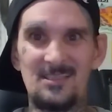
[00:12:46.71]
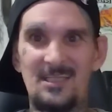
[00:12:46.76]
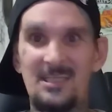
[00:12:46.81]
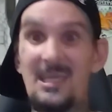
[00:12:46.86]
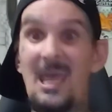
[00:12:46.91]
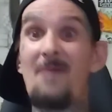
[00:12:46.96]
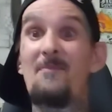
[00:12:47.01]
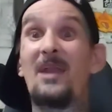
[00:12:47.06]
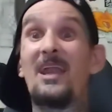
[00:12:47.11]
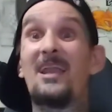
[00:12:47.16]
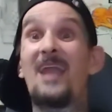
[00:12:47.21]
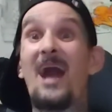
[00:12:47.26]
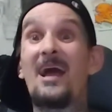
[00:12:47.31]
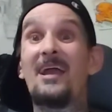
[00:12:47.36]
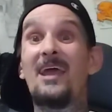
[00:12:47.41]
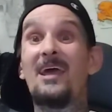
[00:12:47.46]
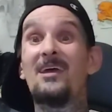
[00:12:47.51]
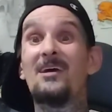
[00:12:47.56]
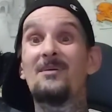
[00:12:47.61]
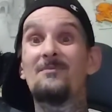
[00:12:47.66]
He came in at
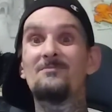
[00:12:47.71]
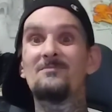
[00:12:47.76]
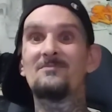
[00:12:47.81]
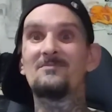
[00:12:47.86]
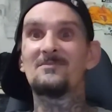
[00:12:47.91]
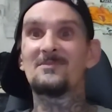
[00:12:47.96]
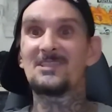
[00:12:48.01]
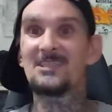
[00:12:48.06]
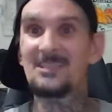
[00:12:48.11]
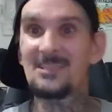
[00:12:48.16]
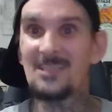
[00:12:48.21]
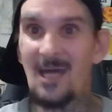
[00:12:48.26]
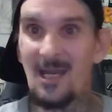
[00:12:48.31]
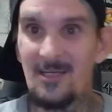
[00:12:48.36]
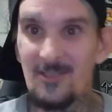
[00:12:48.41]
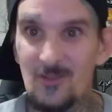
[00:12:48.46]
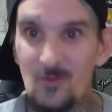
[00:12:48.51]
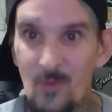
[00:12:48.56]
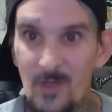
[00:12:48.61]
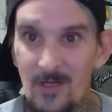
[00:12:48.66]
9 a.m.
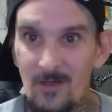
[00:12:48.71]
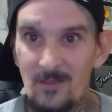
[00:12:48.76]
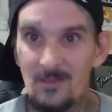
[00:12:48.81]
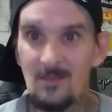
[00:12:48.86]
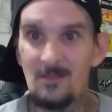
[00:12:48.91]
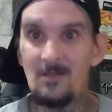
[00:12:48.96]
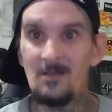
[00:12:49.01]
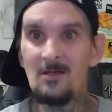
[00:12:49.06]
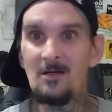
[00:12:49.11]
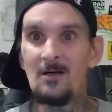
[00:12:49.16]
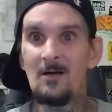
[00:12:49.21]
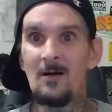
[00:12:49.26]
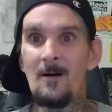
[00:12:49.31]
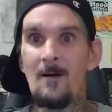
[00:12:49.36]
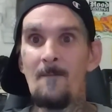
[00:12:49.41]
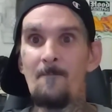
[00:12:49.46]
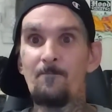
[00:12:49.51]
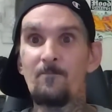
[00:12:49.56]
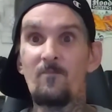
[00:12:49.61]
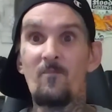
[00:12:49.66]
Kind of just weird.
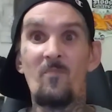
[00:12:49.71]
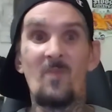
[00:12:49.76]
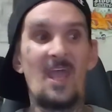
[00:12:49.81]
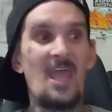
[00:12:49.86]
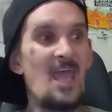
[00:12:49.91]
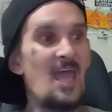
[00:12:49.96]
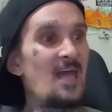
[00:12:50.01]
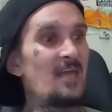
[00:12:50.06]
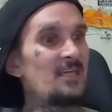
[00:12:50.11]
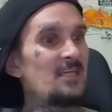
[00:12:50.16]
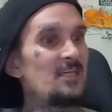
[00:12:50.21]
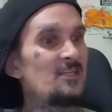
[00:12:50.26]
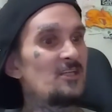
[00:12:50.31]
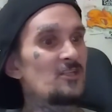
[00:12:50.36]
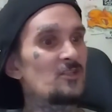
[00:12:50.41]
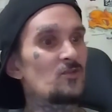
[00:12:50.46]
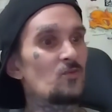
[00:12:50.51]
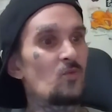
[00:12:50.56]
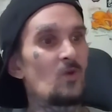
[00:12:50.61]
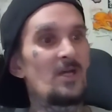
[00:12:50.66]
And he
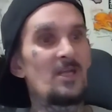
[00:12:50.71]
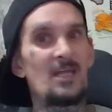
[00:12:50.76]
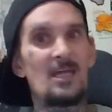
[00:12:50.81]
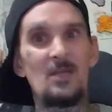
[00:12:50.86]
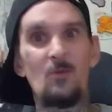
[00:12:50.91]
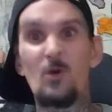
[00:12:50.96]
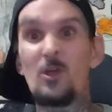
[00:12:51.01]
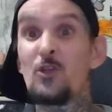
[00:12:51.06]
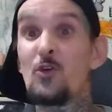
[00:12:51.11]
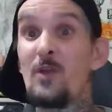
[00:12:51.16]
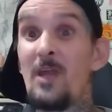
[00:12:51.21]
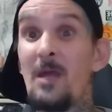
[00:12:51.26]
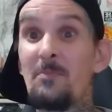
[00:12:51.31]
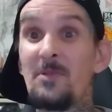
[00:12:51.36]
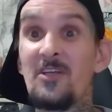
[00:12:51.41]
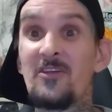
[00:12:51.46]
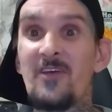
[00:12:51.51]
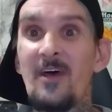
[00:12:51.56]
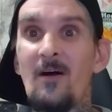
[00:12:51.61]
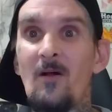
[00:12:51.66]
just went, and he went to an
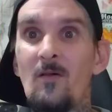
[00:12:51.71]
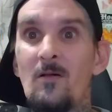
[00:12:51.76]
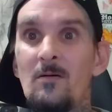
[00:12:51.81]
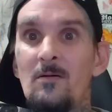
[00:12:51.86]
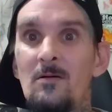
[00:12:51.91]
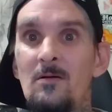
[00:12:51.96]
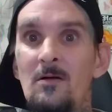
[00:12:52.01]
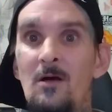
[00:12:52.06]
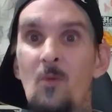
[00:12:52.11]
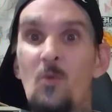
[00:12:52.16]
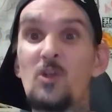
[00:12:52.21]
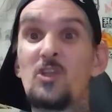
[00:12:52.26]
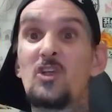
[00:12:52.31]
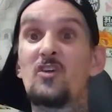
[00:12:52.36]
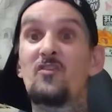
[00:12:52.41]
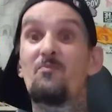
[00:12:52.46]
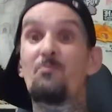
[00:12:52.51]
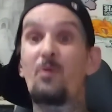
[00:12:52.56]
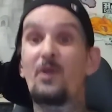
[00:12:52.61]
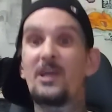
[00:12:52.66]
empty cell, which
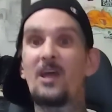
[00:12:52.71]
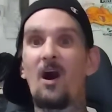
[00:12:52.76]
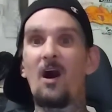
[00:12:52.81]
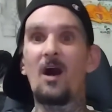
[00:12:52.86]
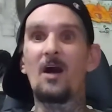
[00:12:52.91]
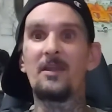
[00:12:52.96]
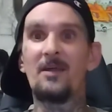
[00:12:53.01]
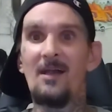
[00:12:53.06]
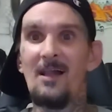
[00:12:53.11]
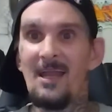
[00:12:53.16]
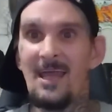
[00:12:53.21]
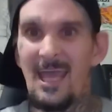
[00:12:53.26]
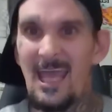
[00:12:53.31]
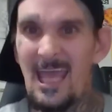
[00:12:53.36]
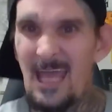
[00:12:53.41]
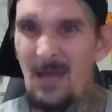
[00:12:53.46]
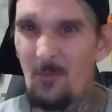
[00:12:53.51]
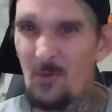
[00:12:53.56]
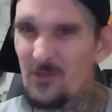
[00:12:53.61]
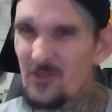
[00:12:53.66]
is pretty odd.
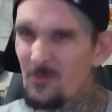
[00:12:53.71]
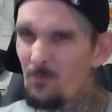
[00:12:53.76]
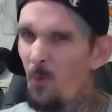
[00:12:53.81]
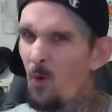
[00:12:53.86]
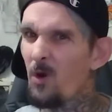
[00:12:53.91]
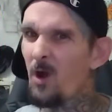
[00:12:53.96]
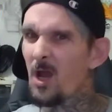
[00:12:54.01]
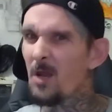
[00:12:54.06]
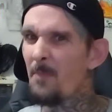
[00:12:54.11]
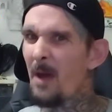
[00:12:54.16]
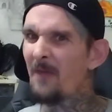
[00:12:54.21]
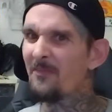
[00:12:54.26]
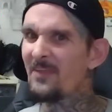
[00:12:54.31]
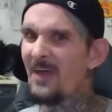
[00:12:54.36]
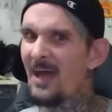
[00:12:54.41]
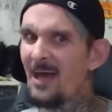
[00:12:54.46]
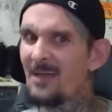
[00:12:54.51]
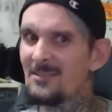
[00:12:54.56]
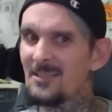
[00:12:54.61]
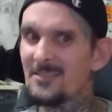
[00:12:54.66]
And what's more odd about
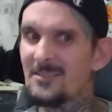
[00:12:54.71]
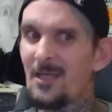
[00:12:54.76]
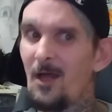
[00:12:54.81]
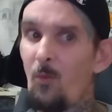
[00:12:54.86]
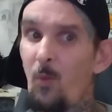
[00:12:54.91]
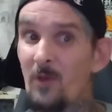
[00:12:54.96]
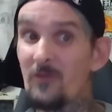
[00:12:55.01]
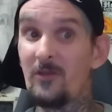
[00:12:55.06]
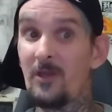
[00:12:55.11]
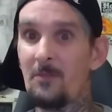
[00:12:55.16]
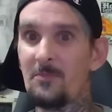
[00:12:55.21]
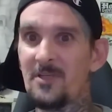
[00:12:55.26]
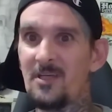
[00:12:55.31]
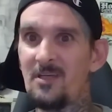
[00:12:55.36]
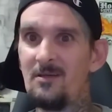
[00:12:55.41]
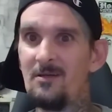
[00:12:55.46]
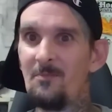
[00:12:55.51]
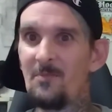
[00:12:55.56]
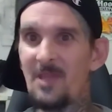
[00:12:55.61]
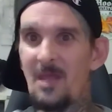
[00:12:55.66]
that, the cell wasn't
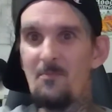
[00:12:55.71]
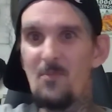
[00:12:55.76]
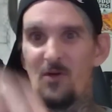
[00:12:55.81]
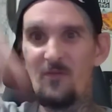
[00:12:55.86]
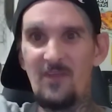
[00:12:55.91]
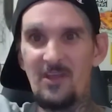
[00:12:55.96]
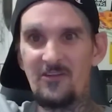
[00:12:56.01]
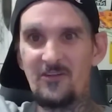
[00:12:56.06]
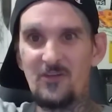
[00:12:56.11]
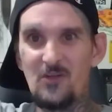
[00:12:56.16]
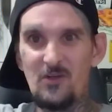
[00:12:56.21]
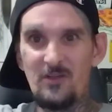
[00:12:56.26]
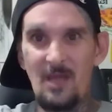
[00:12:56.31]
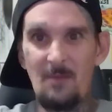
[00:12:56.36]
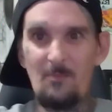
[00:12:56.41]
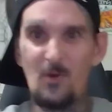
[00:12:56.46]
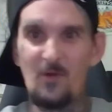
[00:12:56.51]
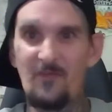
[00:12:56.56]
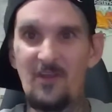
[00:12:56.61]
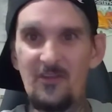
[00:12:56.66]
empty. But they moved this dude,
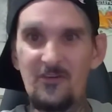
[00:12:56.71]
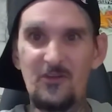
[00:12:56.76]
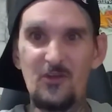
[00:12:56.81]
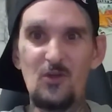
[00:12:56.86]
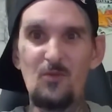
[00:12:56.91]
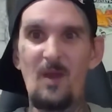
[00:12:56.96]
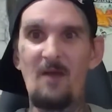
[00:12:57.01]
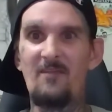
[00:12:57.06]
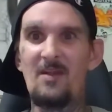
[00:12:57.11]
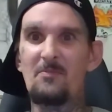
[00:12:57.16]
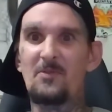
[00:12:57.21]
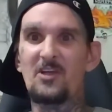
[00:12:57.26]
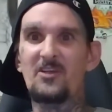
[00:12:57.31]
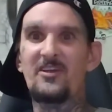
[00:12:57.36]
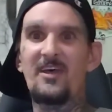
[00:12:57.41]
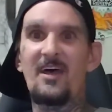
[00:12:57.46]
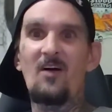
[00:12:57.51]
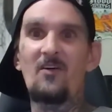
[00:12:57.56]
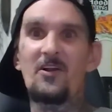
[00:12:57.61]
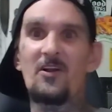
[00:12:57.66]
they moved this dude, we have an empty
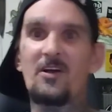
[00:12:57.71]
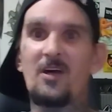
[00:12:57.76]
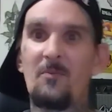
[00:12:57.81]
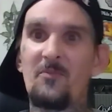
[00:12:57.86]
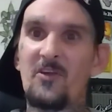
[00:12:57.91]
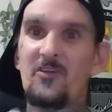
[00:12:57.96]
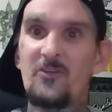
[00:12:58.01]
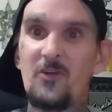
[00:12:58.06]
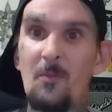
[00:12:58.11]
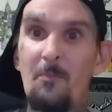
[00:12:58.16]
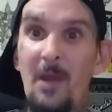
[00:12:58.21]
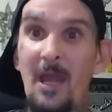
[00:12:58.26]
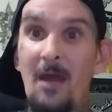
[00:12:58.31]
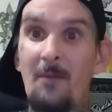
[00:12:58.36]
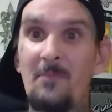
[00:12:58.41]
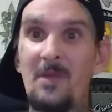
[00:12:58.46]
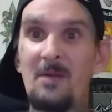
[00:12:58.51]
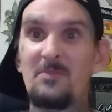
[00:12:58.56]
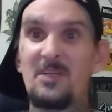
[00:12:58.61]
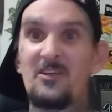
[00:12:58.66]
cell, here comes this dude.
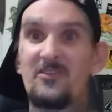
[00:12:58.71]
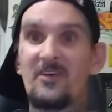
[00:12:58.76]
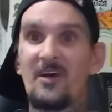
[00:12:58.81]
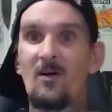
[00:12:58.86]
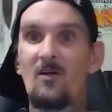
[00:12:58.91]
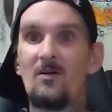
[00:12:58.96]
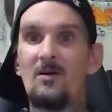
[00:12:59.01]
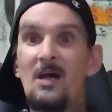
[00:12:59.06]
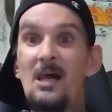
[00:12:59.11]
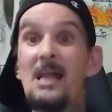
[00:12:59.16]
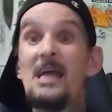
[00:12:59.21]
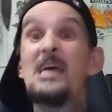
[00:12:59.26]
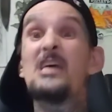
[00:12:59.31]
Bam, empty cell.